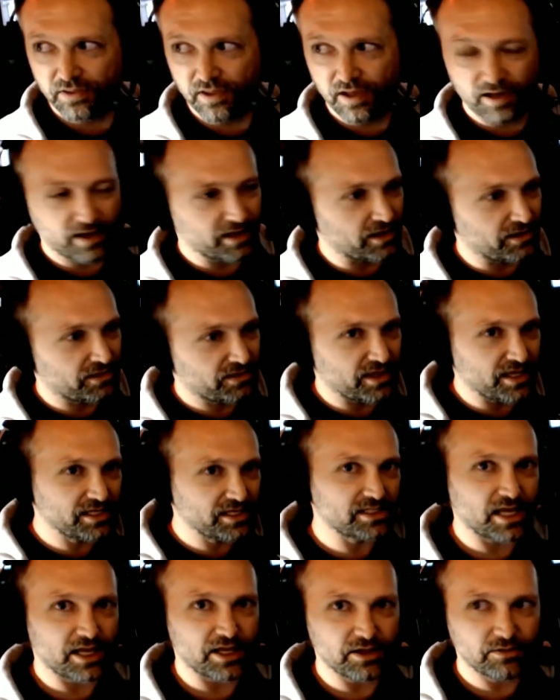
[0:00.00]
uh,
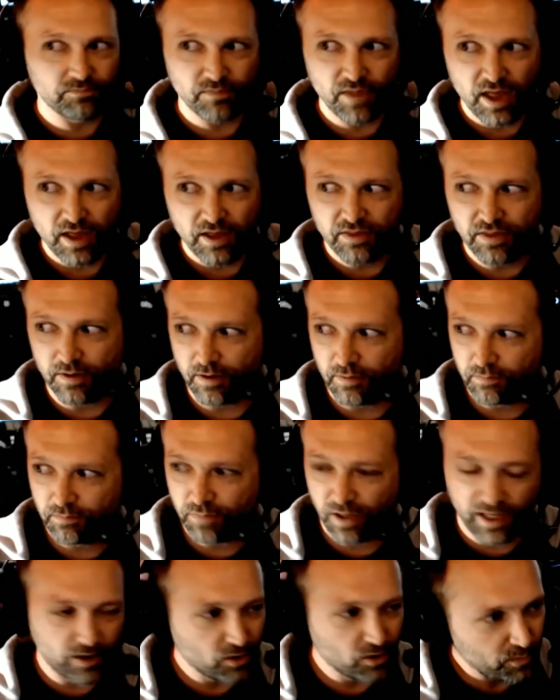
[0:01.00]
things that the
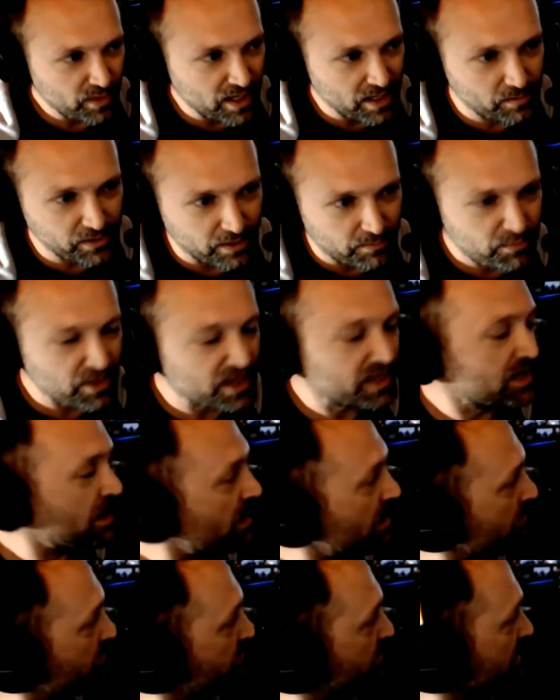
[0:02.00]
player will be able to pick
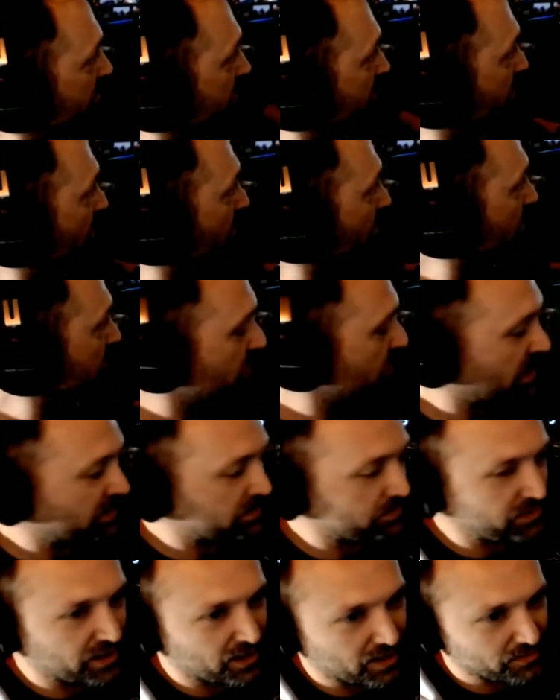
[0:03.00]
up and, or not the
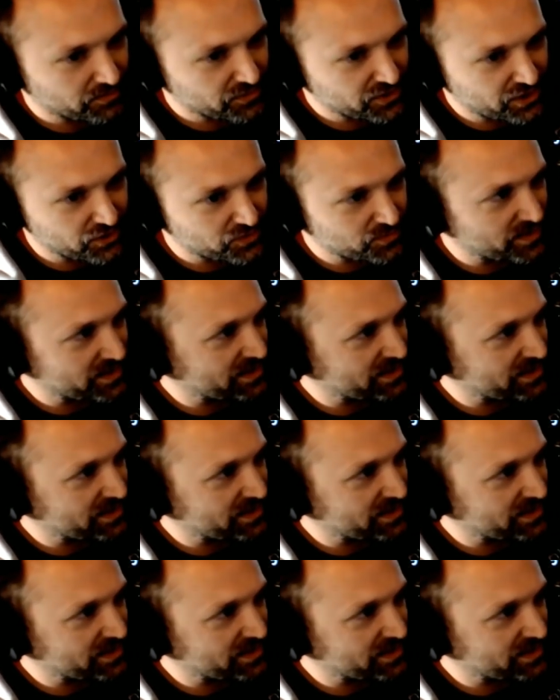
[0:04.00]
player, excuse me,